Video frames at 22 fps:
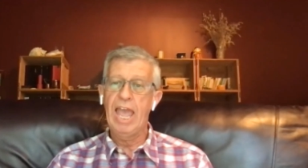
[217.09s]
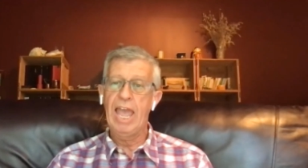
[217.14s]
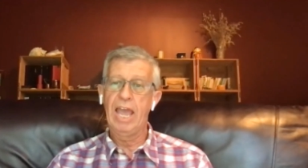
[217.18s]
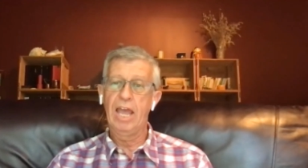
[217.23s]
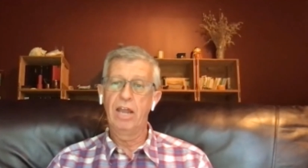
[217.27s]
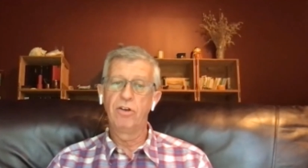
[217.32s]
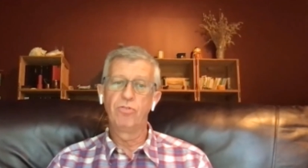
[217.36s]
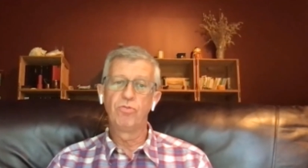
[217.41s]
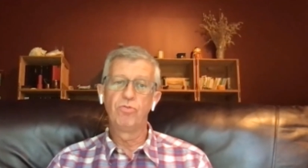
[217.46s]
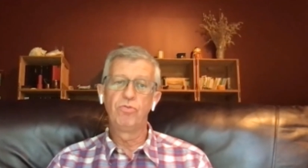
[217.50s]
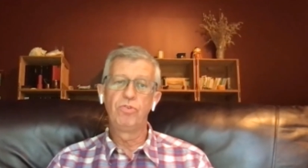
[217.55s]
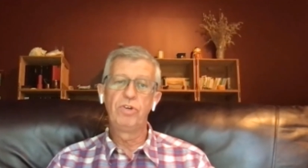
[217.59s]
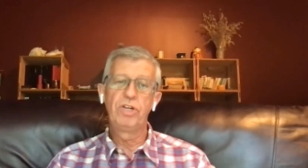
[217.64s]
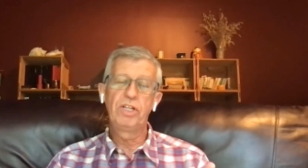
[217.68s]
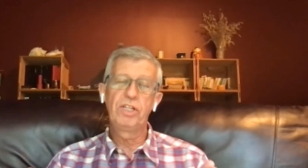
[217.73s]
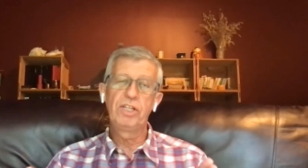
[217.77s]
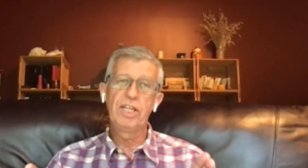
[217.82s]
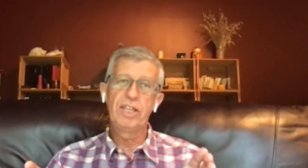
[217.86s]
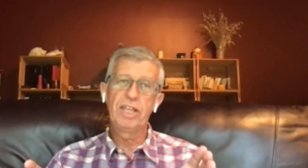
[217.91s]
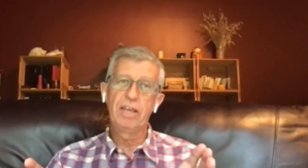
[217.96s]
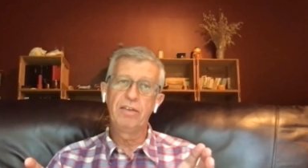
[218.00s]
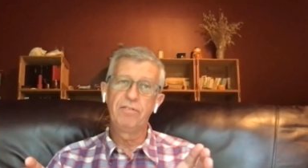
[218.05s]
And
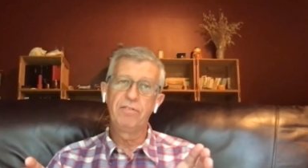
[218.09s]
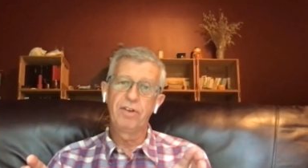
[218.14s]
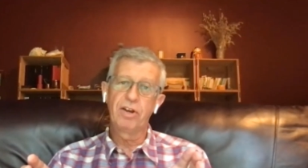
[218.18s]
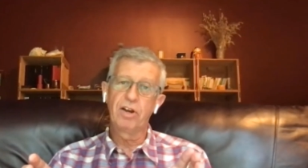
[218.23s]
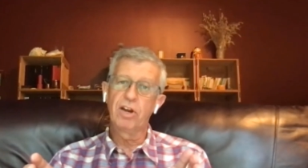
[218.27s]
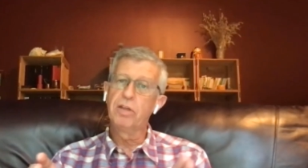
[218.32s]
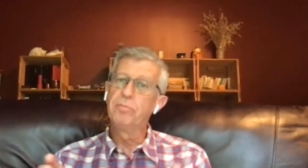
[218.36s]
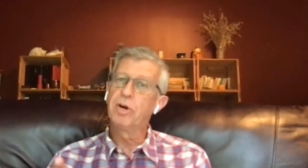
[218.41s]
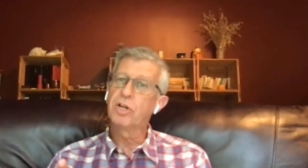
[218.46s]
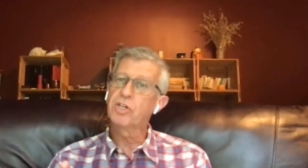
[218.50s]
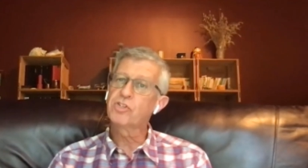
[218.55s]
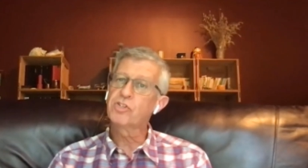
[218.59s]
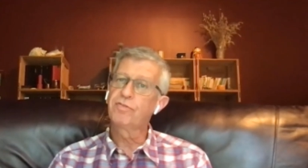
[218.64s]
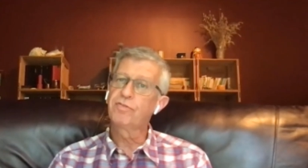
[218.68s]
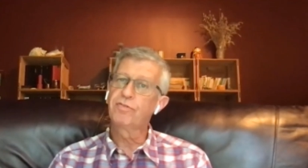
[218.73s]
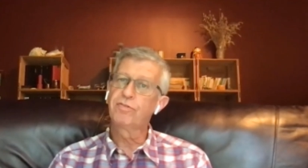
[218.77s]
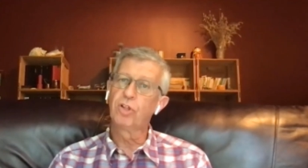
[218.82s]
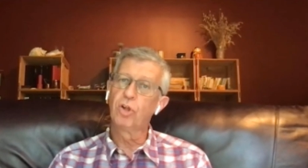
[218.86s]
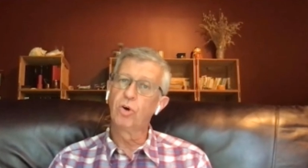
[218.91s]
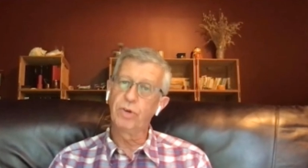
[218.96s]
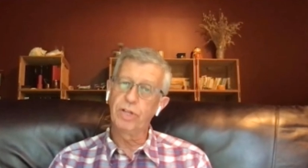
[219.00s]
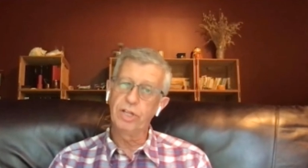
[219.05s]
really, they very much
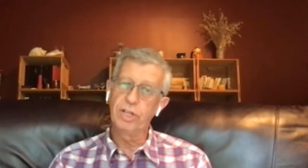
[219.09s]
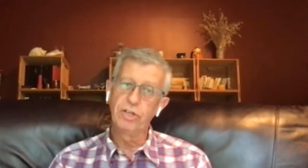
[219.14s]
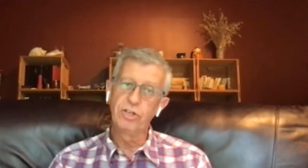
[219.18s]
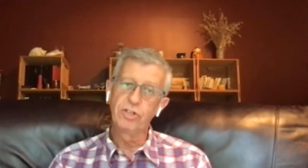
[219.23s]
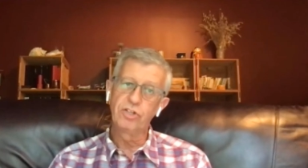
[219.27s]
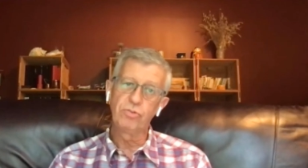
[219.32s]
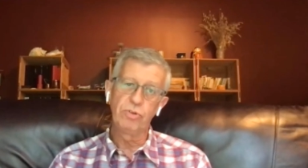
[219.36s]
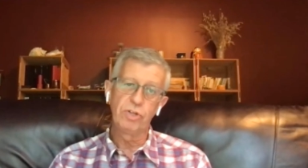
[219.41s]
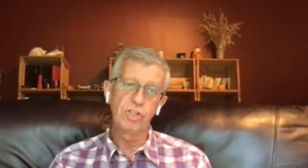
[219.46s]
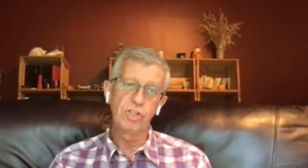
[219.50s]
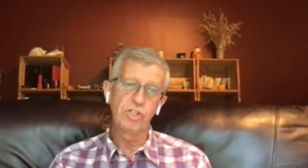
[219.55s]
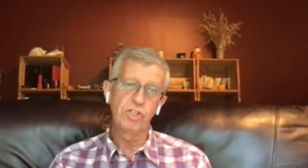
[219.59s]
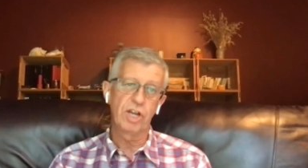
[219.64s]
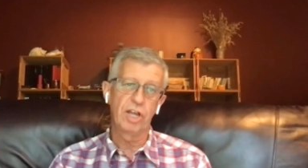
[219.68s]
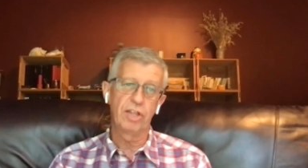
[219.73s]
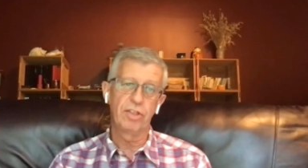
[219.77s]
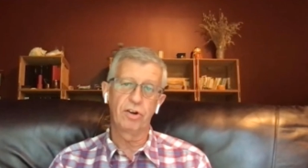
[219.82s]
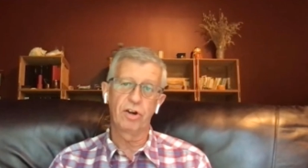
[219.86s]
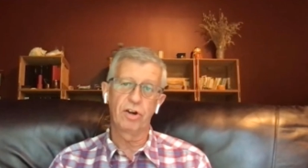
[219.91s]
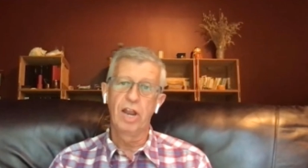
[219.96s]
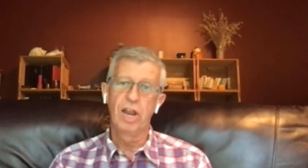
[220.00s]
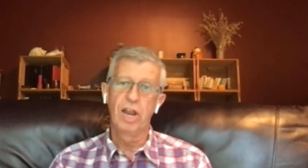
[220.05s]
float into each
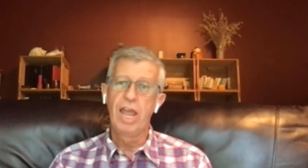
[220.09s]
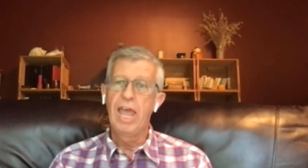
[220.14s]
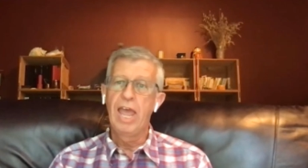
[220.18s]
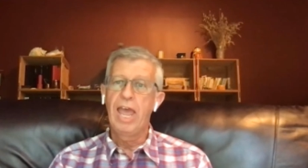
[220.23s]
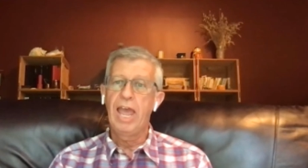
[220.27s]
other.